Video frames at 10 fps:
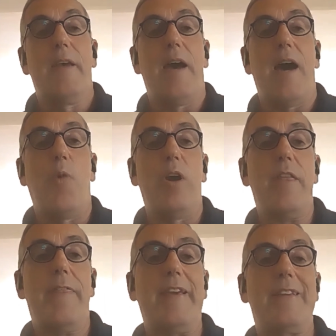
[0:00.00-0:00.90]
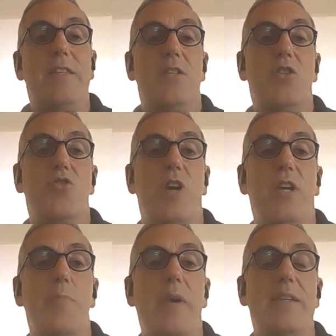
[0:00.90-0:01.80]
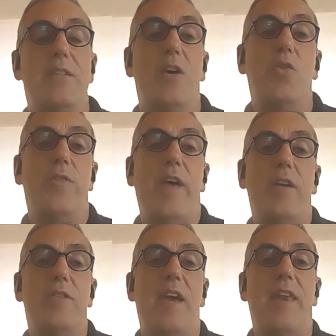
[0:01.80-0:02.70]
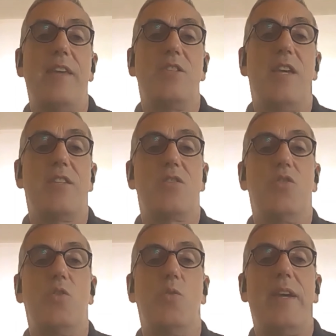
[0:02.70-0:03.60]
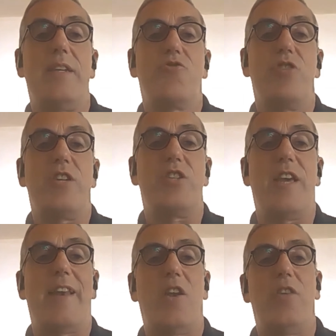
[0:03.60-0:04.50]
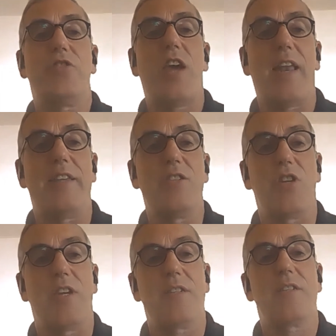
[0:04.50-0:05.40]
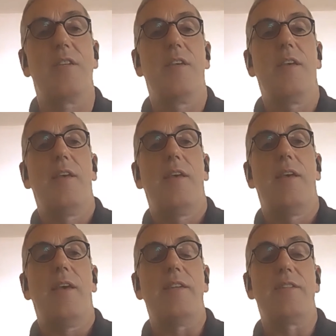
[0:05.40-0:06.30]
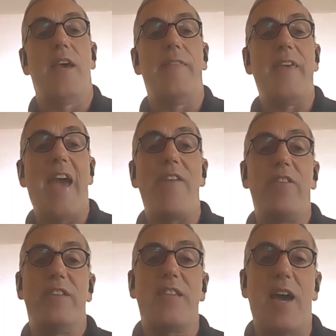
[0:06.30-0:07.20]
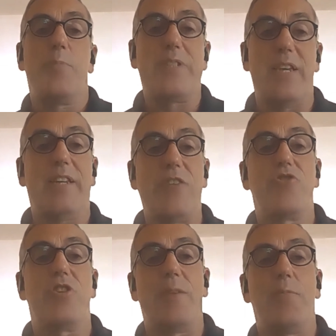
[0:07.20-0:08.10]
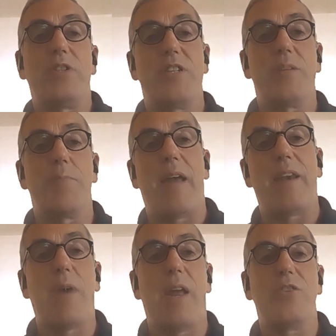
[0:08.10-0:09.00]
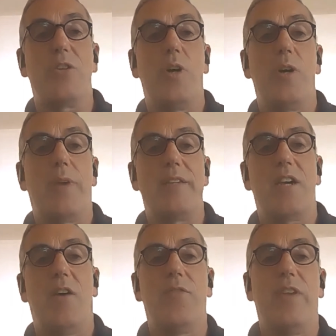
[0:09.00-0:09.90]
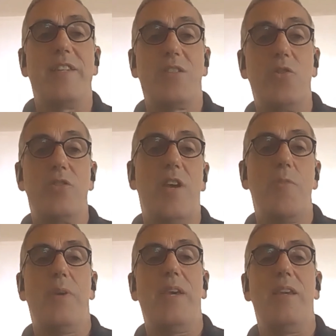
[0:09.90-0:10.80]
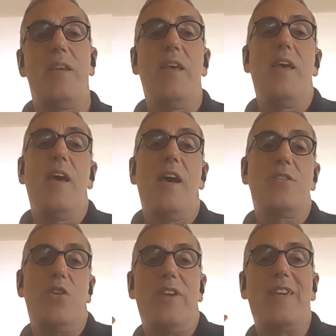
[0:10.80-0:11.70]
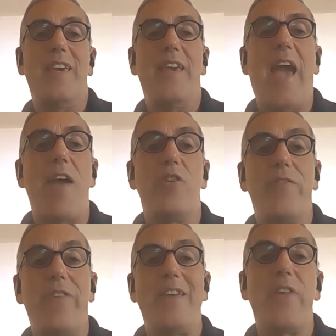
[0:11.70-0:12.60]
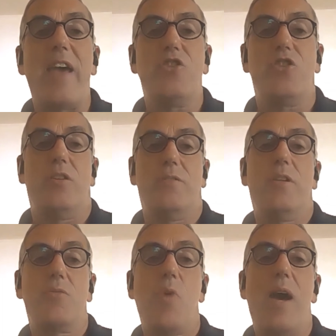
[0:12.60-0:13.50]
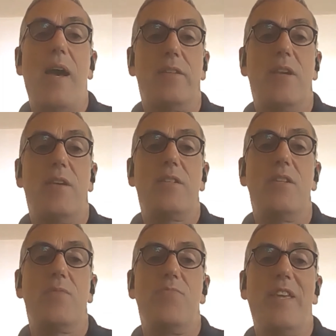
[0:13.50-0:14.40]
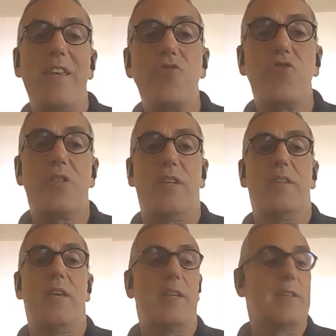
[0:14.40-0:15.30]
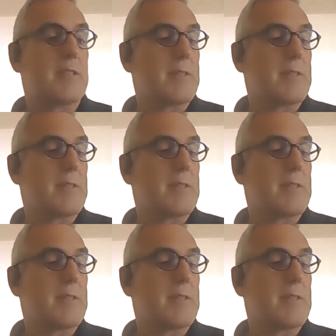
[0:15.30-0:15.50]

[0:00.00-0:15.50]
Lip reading: And one of the things that struck me is that although the NHS has always traditionally had a lot of challenges, is that in the area that I'm particularly interested in, which is the managing workplace conflict, it's also been a sort of a key area of innovation as well. So it's done some really interesting things.